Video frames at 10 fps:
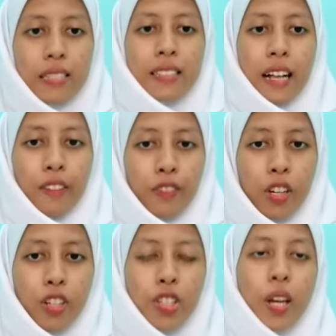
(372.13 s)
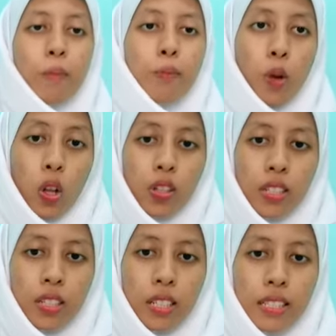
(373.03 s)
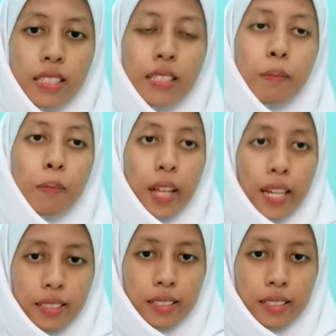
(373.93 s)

shellfish and polluted plants.